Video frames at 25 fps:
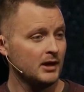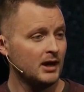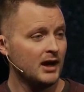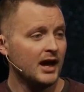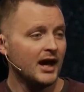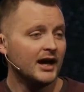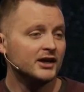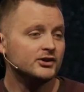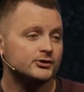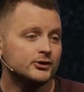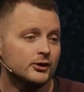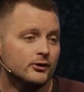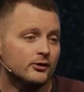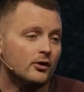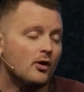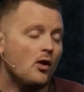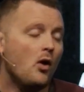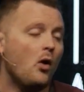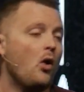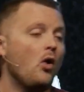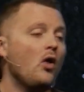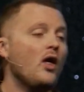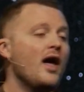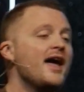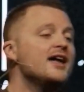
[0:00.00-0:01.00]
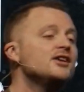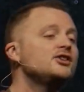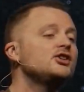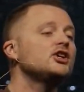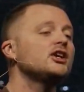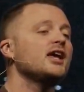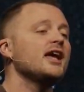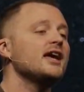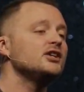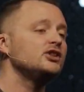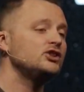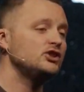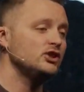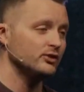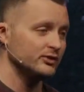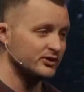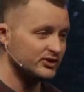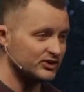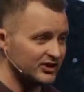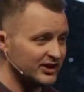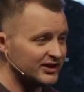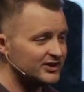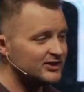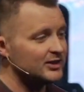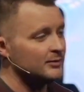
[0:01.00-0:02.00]
And so their whole educational
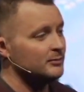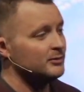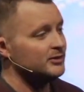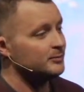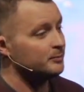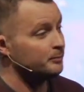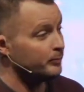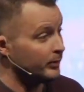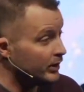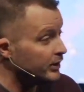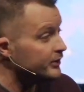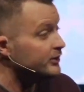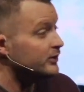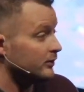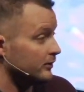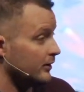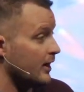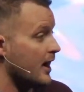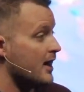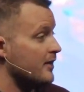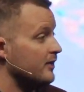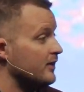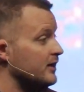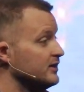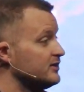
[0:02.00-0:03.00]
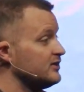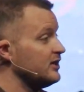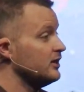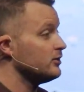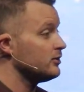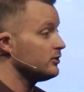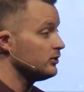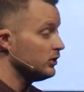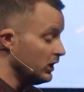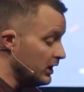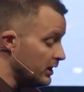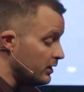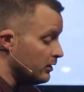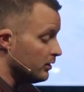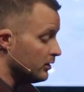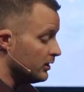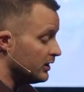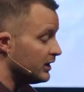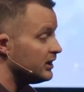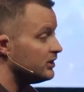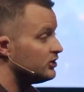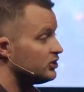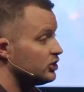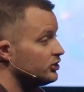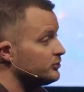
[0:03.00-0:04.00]
system is built around this. They're
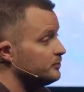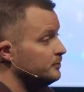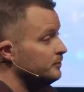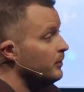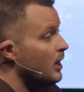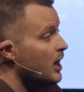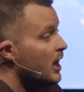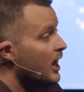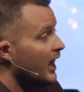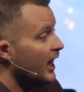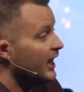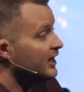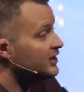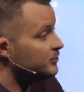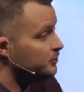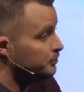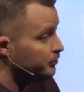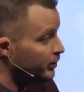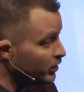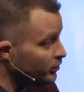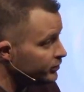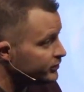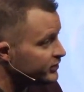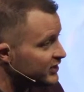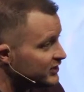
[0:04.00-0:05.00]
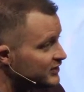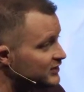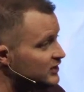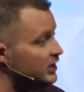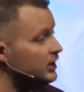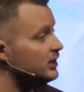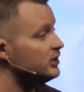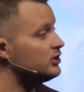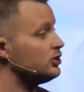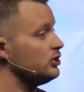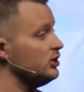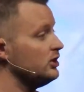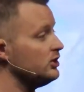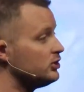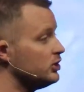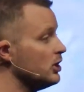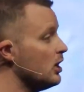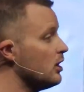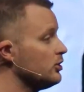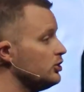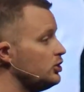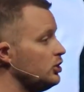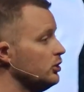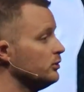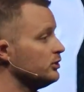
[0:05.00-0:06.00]
literally it's built to teach these
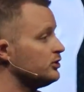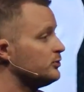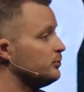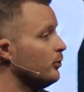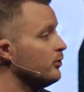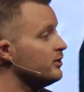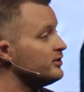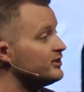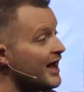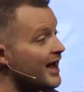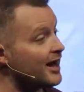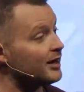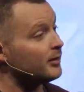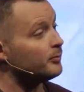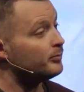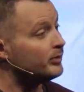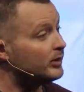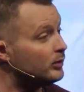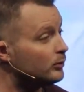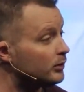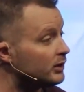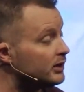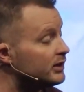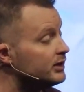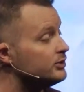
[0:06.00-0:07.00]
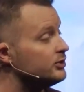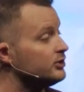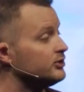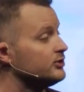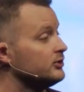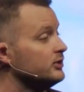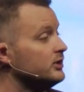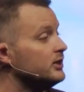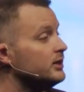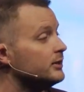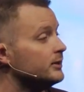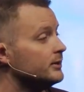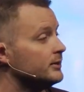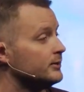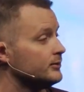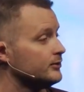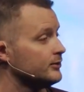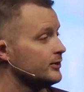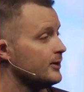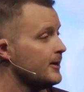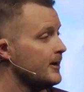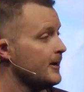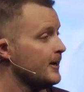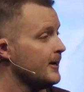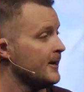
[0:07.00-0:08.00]
young Jewish boys how to be religious leaders.
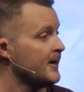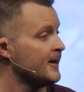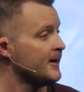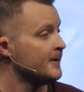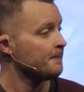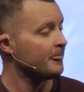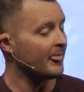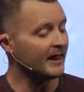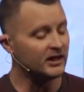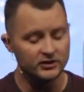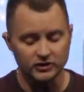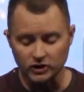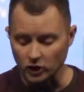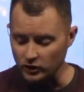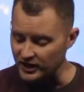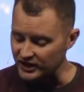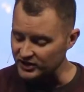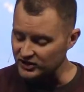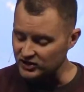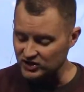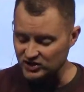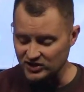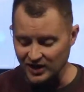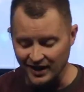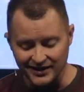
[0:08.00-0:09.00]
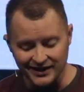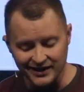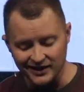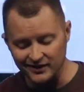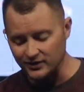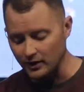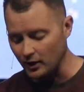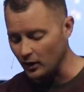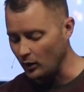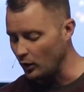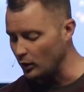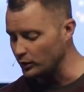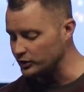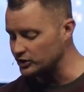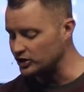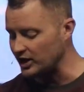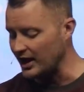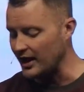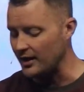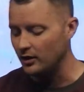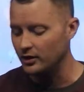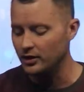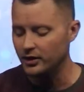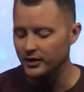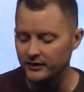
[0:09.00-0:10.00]
And so they study it their whole
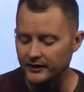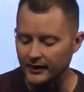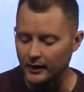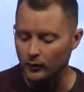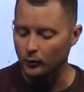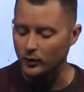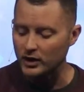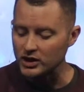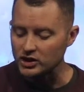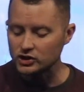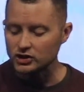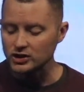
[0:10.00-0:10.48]
childhood, and they reach